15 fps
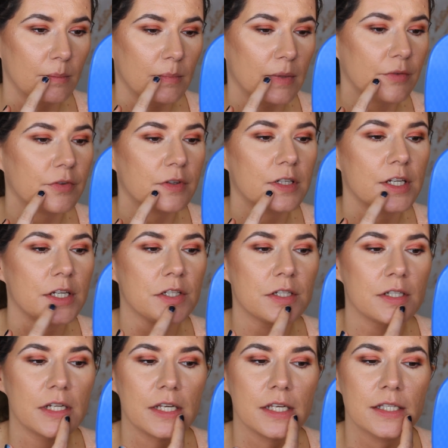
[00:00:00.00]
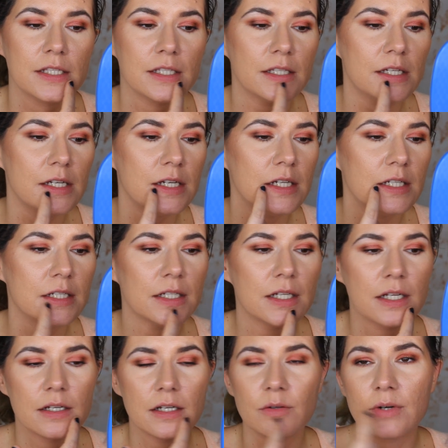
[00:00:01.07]
my foundation is gone
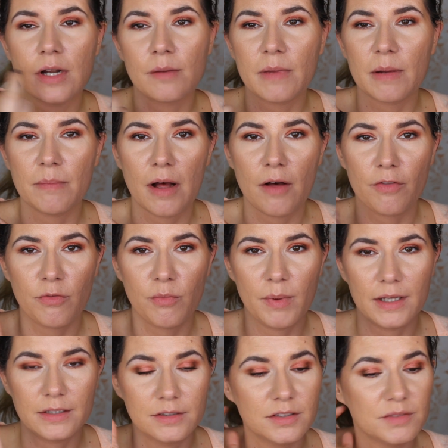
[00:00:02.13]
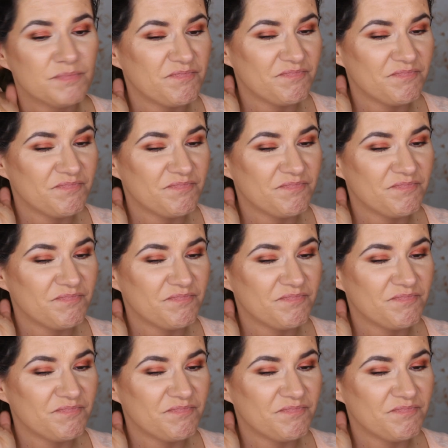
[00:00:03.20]
lot around my mouth, but